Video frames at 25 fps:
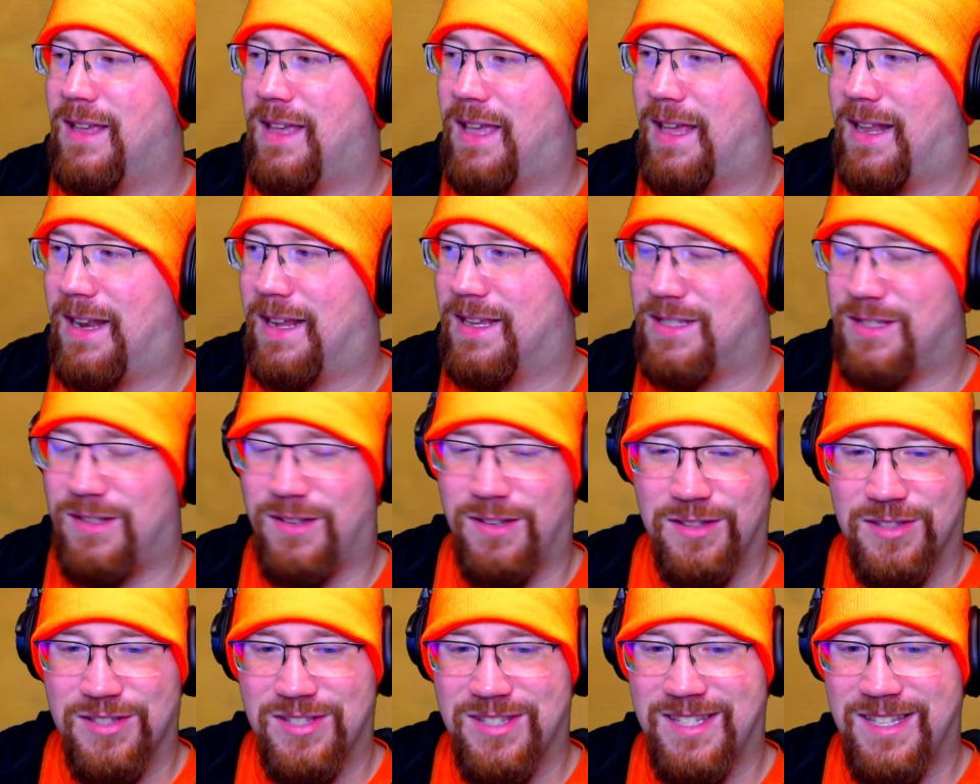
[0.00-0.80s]
And as you
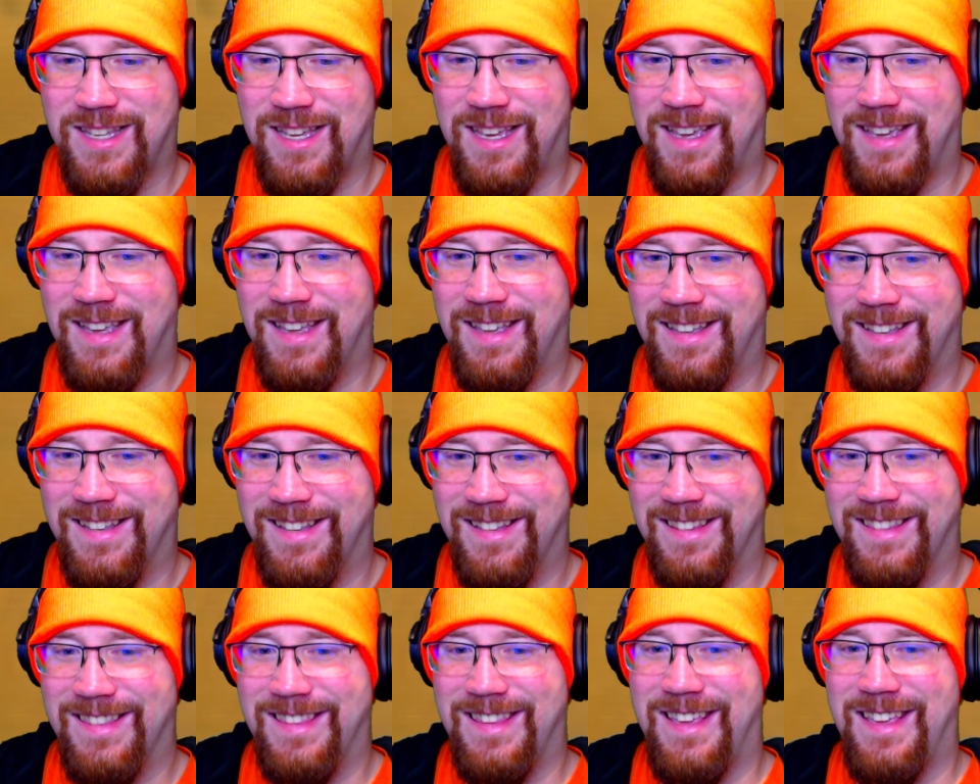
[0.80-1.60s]
can see,
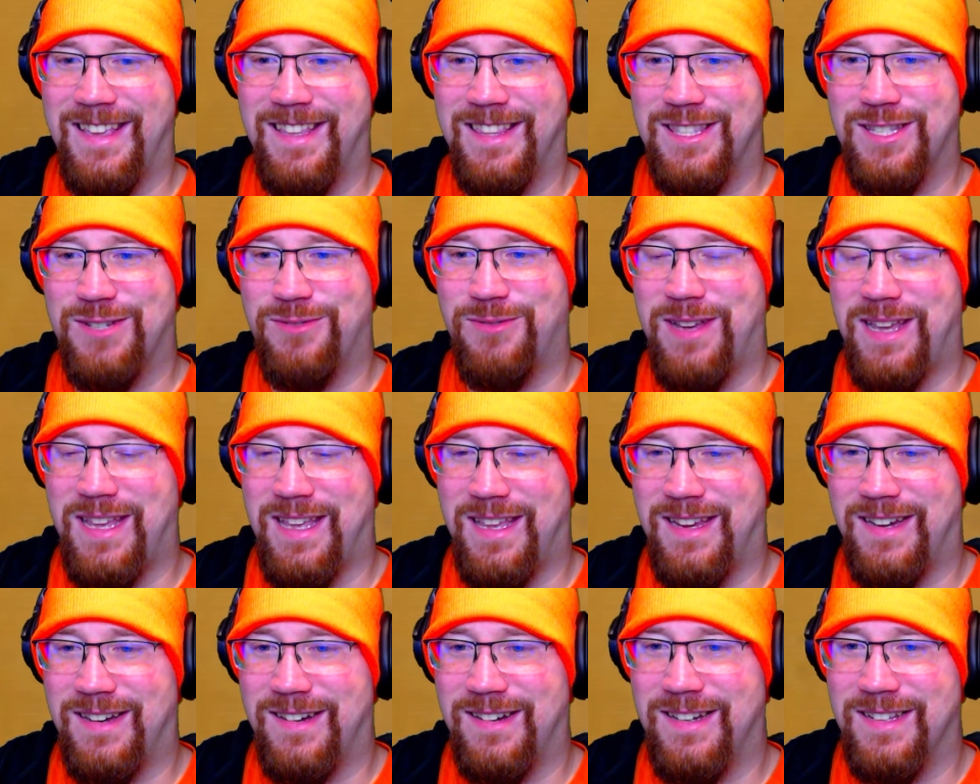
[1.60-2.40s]
the tweet
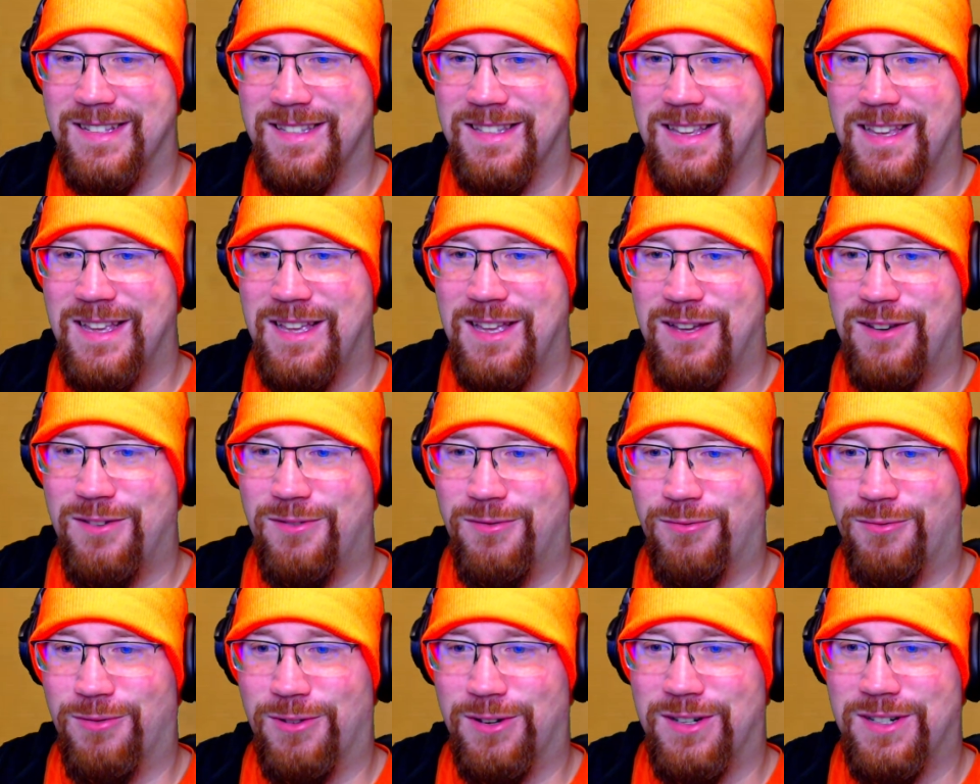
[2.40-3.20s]
here is
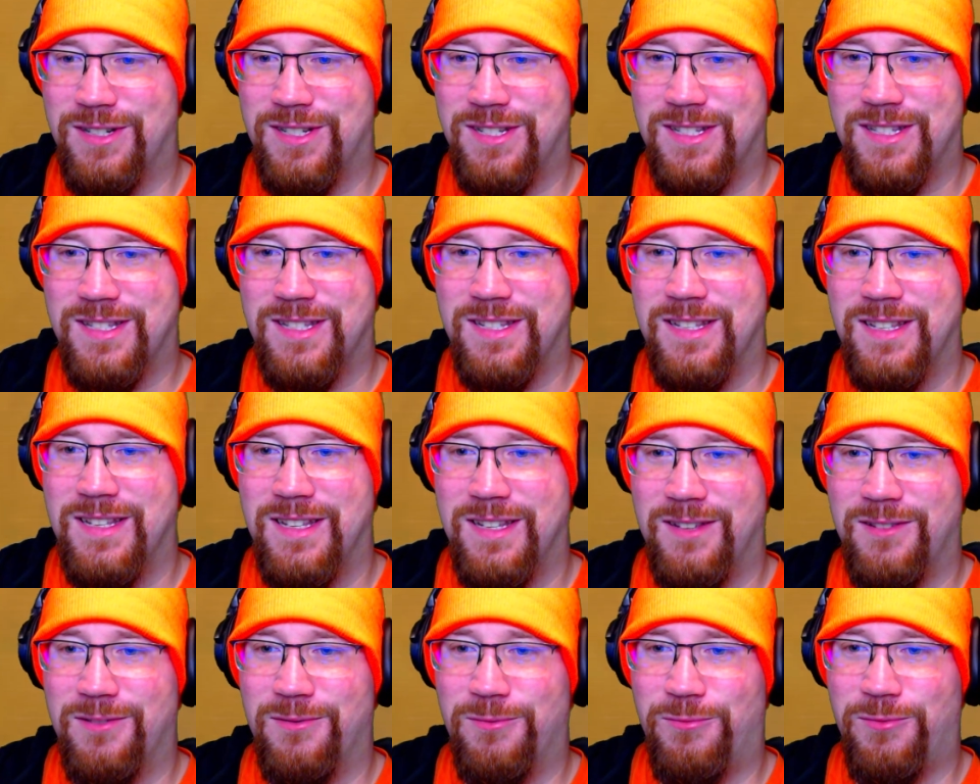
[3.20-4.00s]
worst
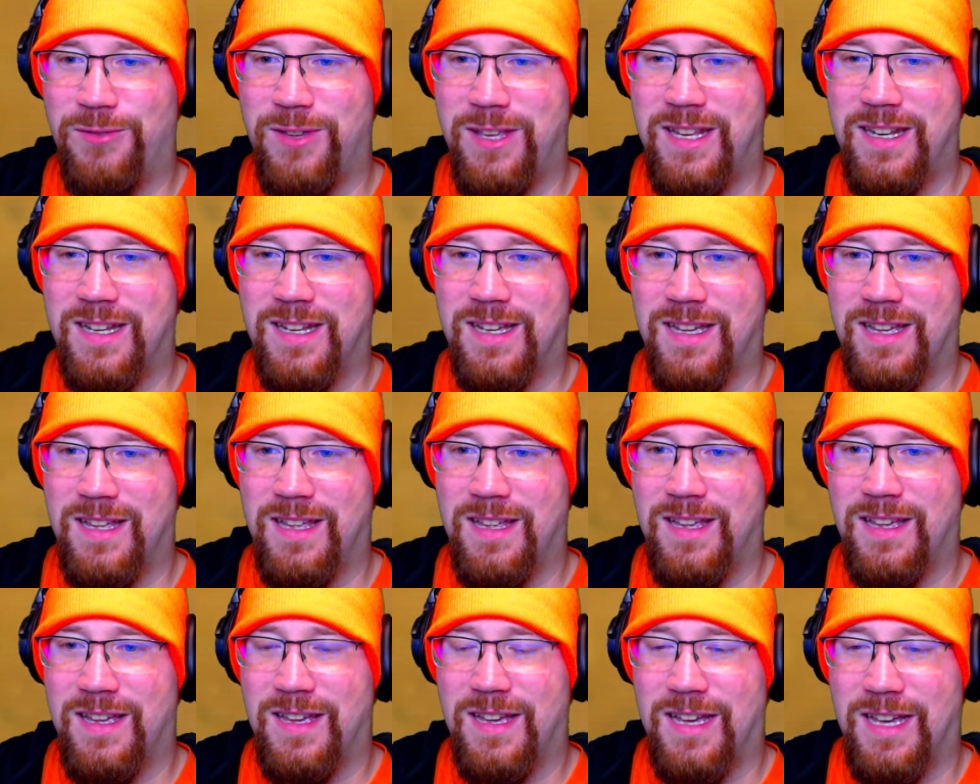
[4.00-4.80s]

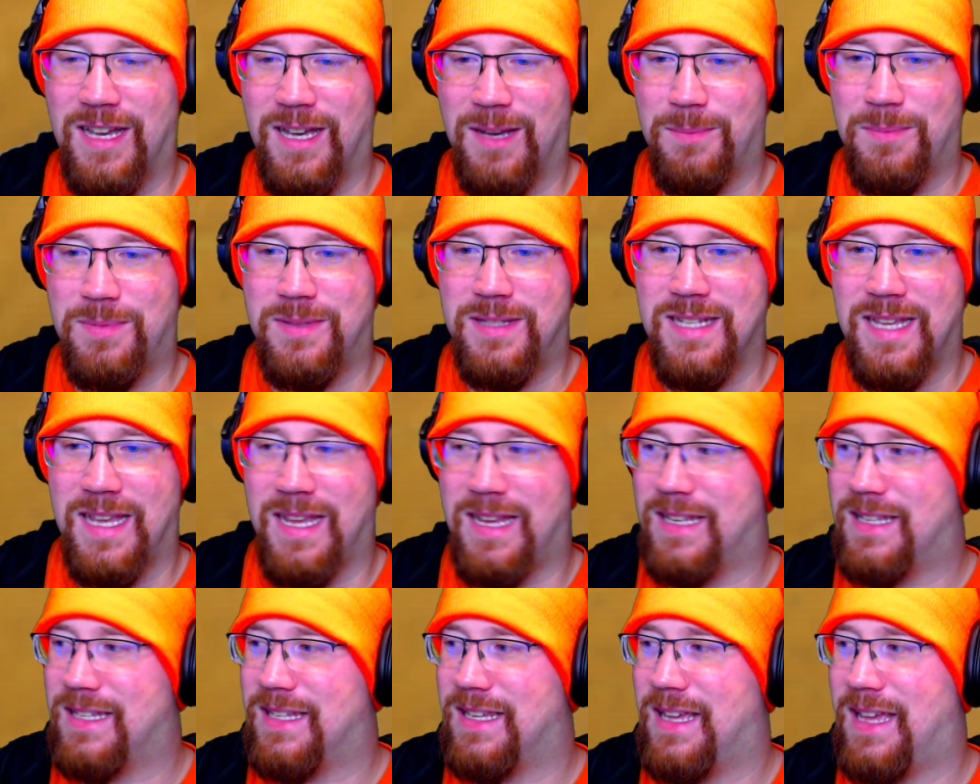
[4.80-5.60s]
Vita
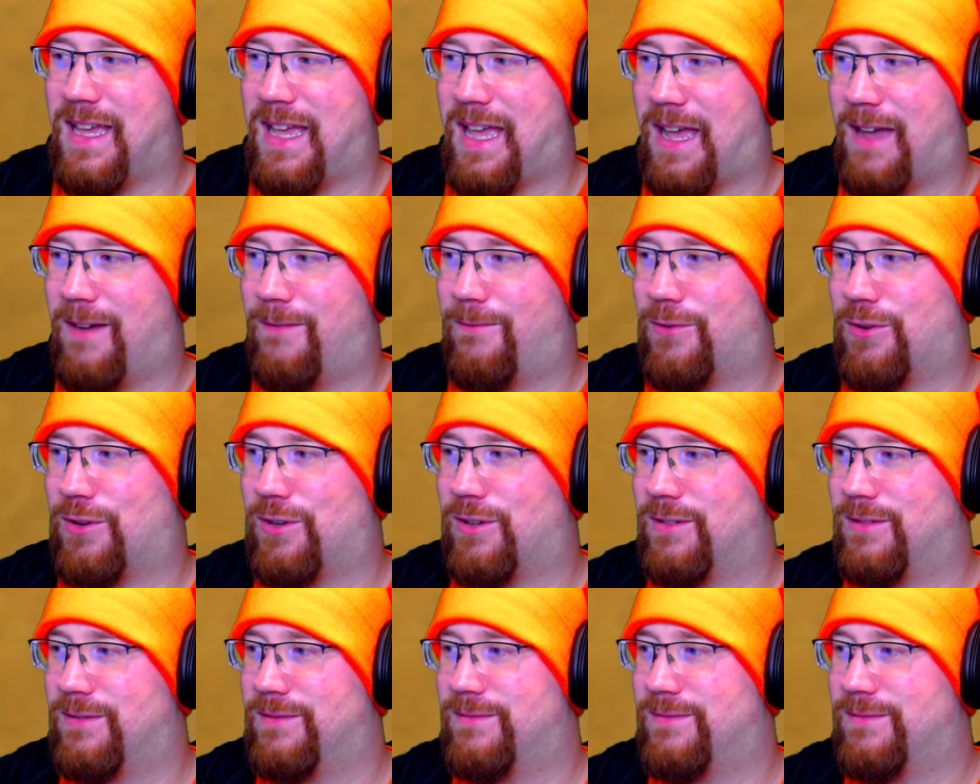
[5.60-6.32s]
update ever.